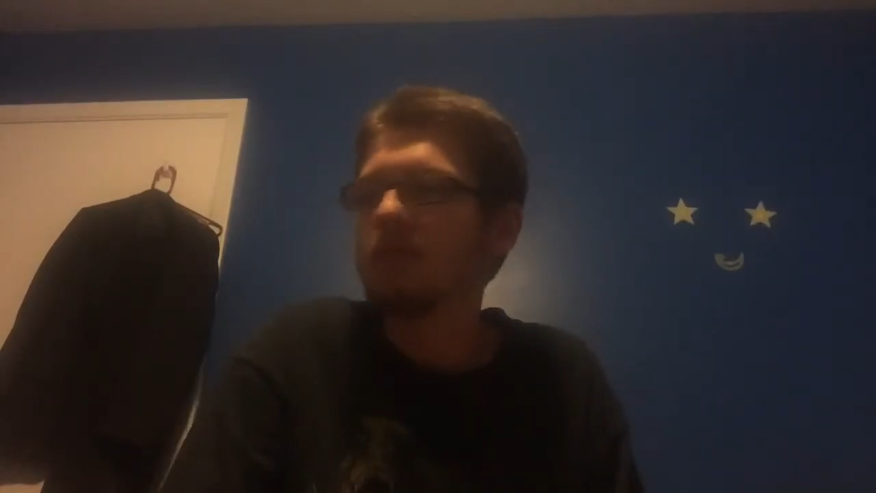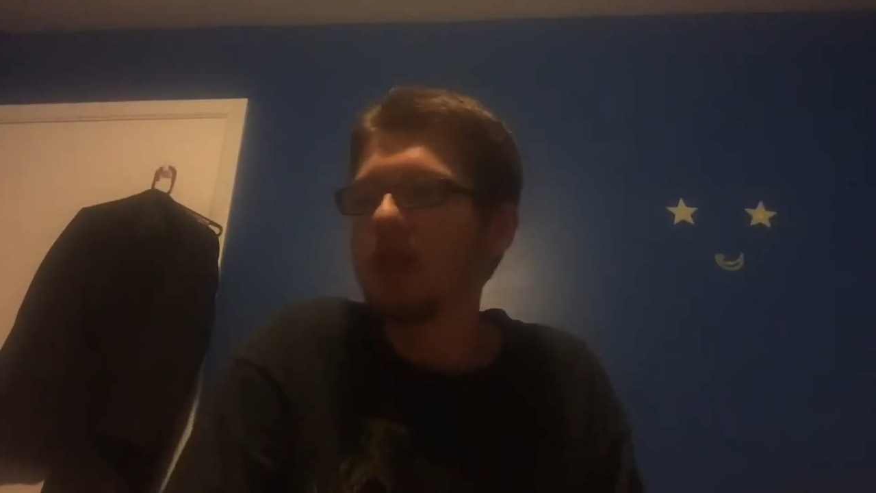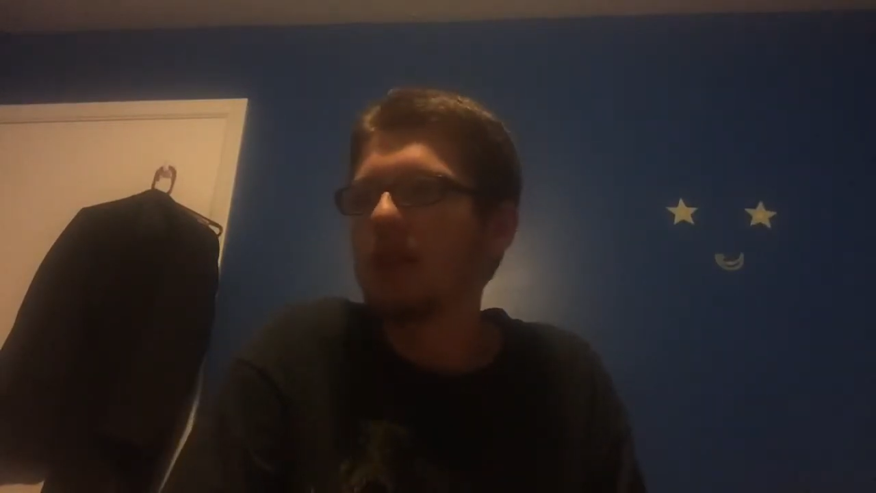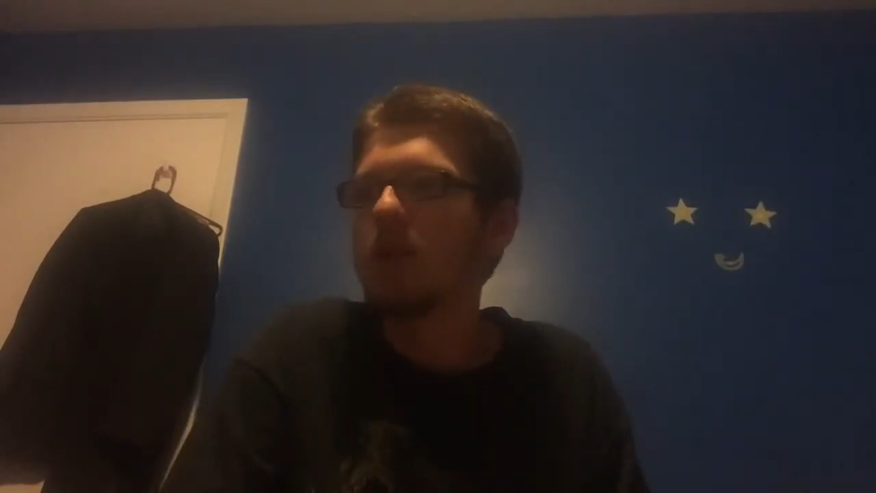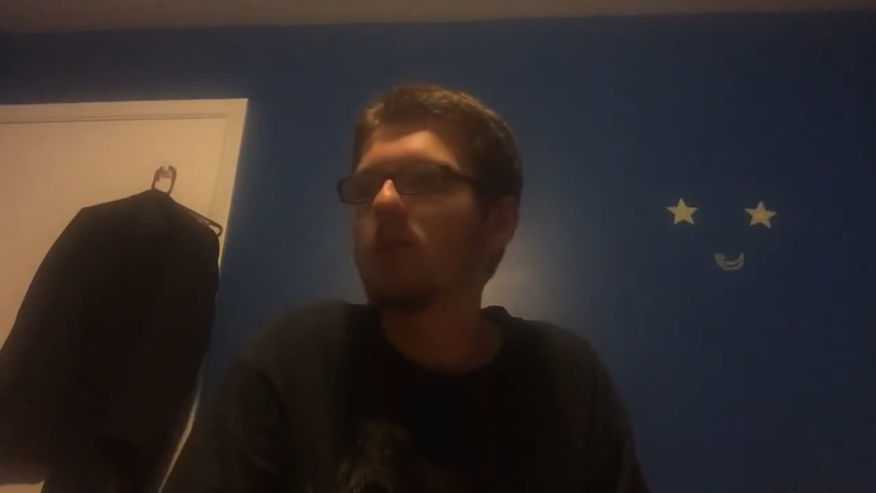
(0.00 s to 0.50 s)

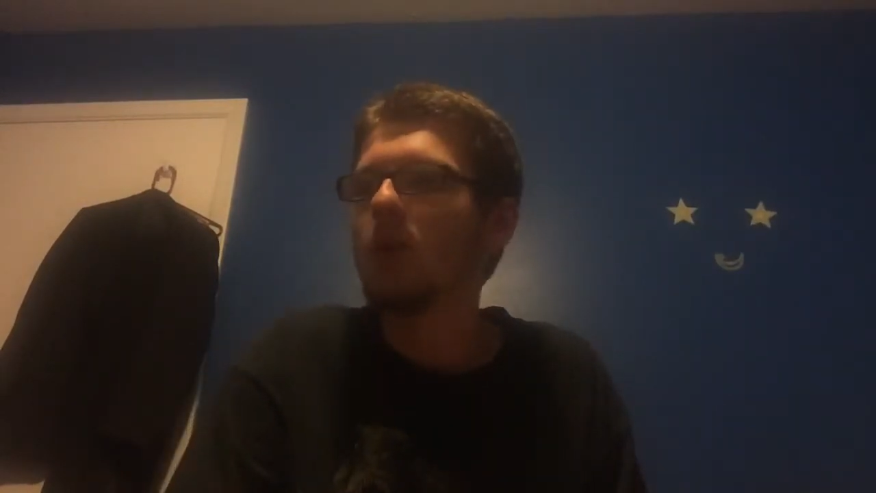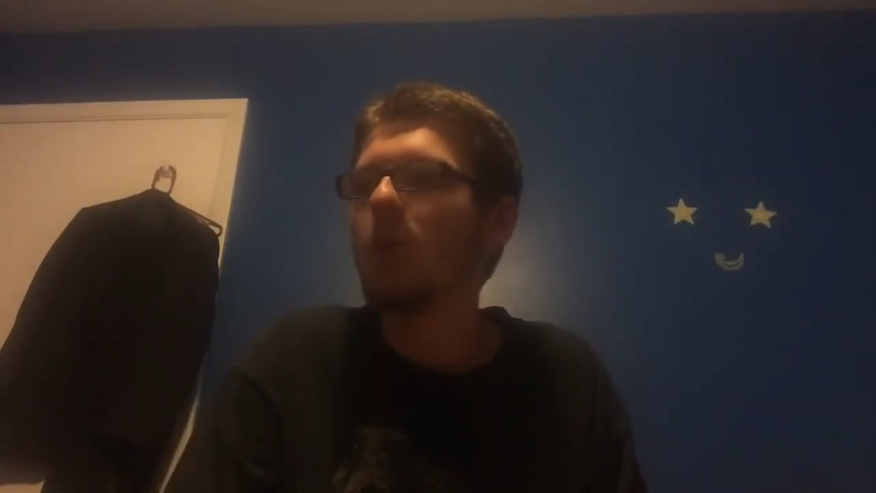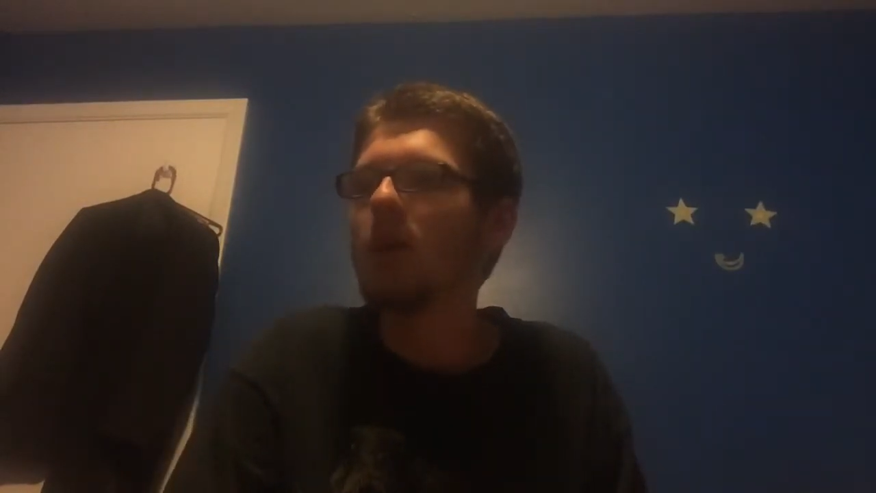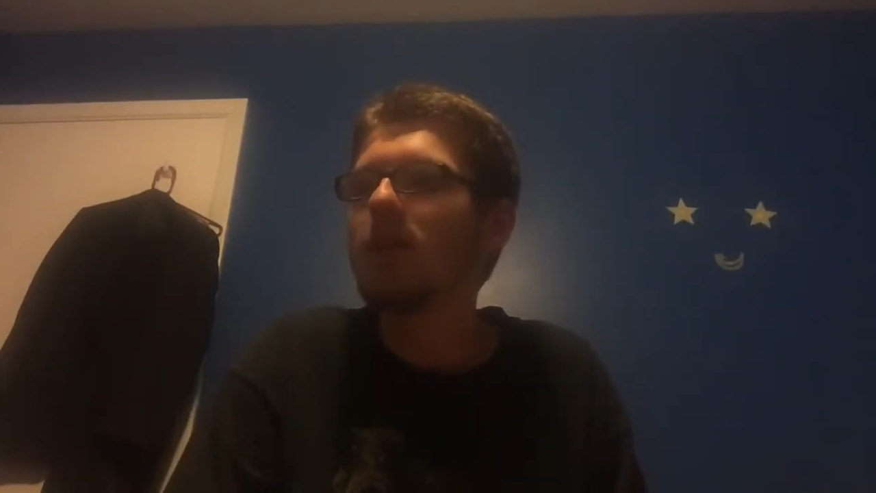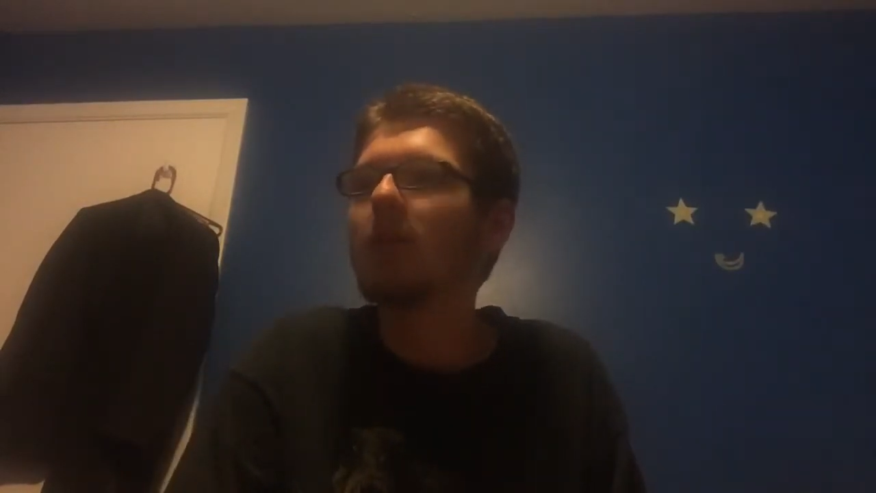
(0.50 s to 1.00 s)
don't know
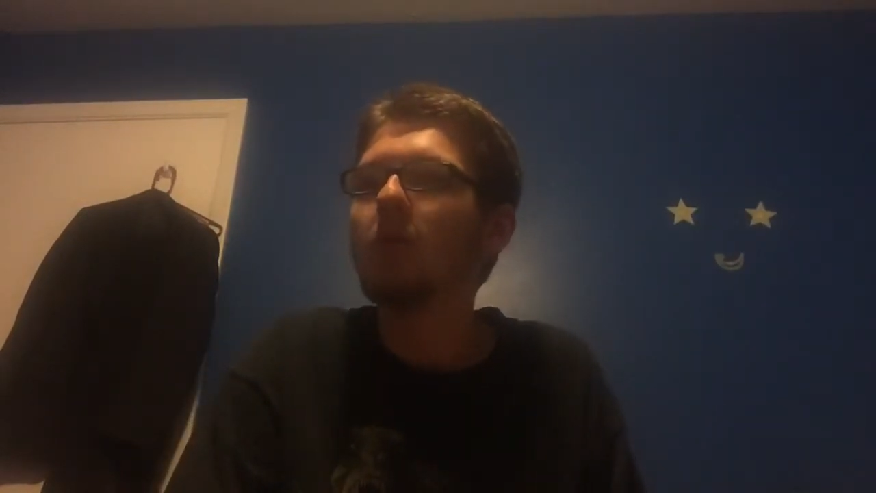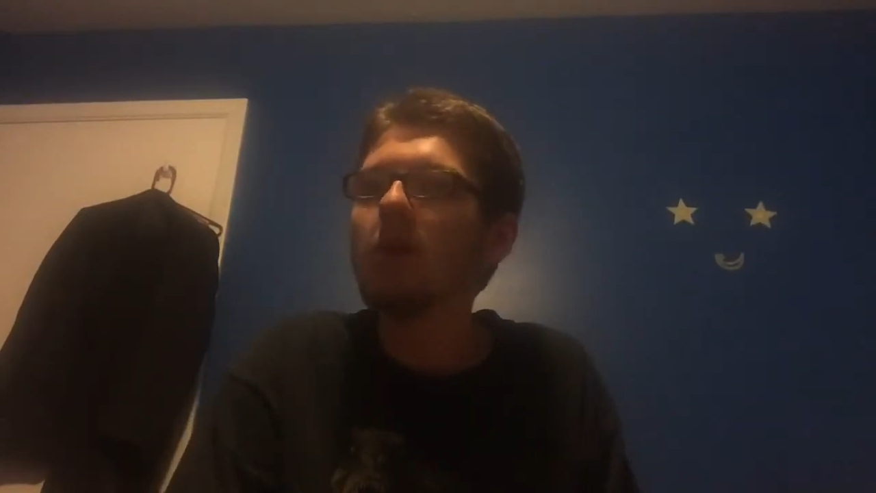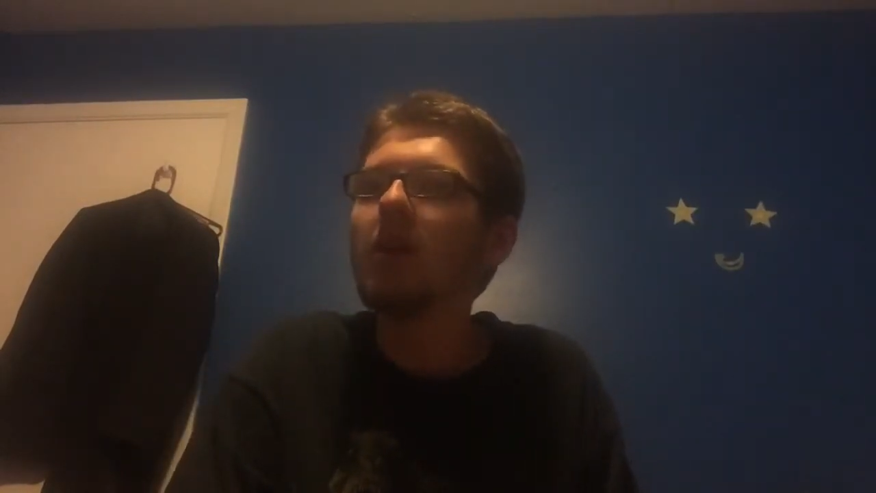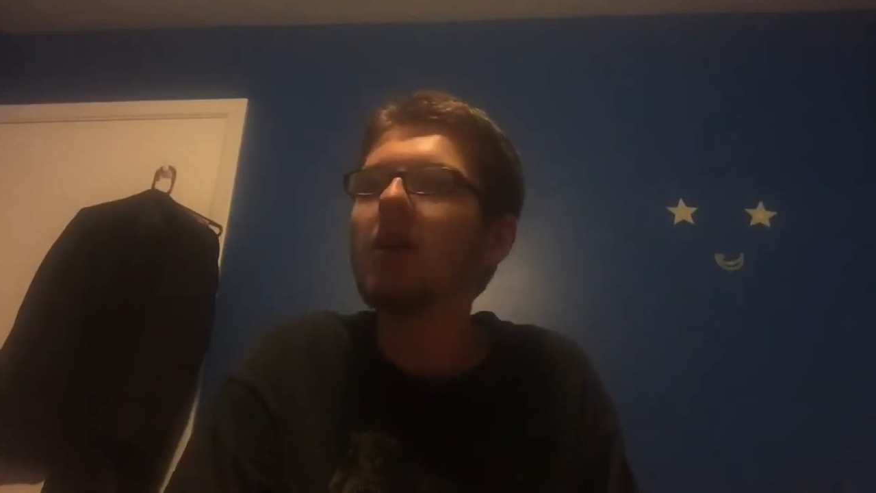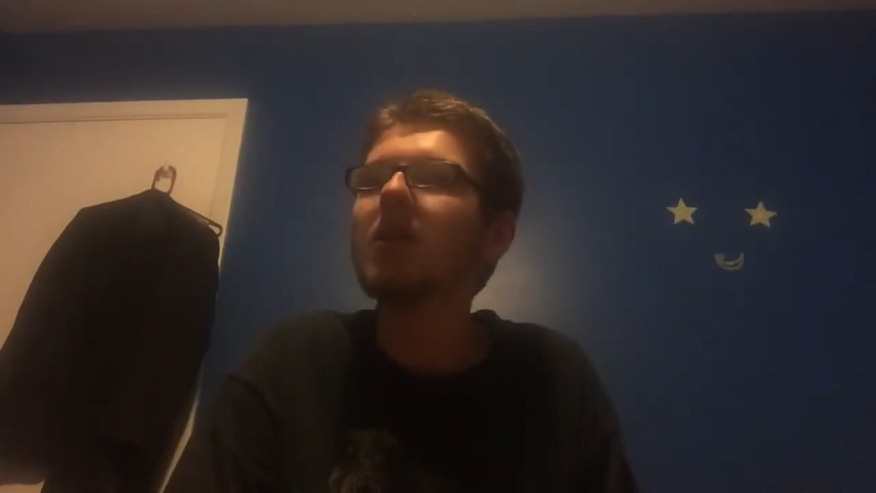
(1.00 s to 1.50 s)
why they
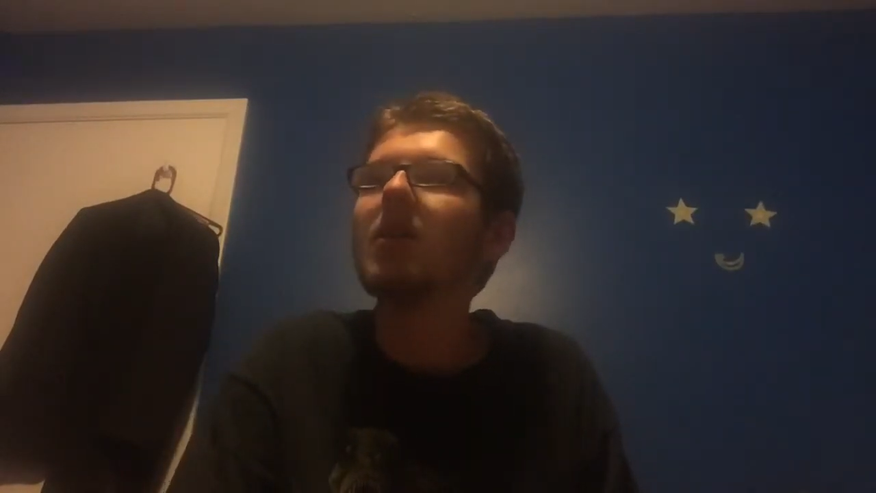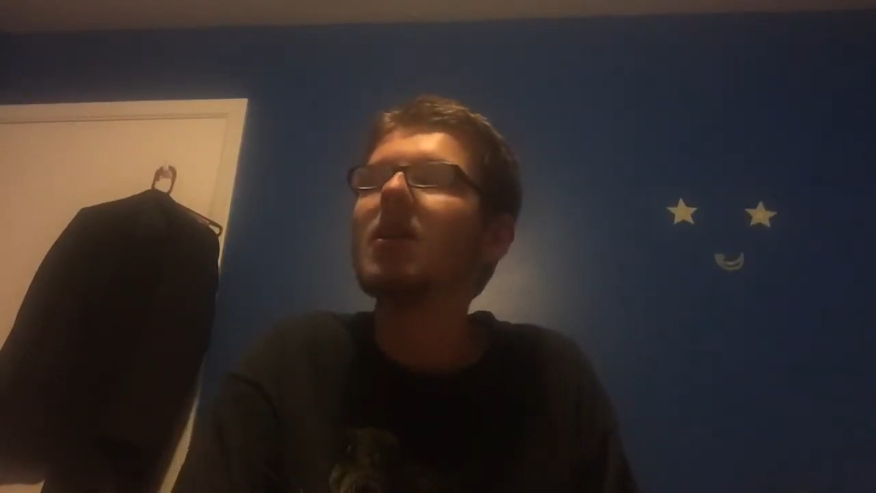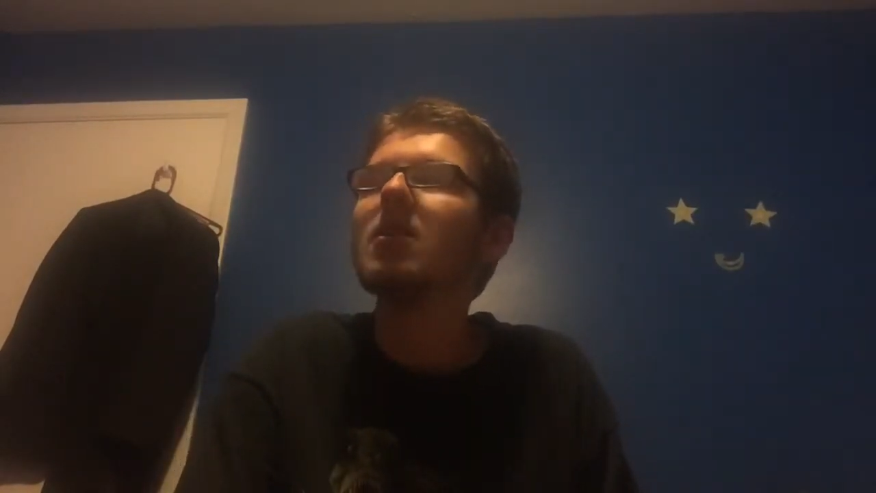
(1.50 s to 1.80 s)
would.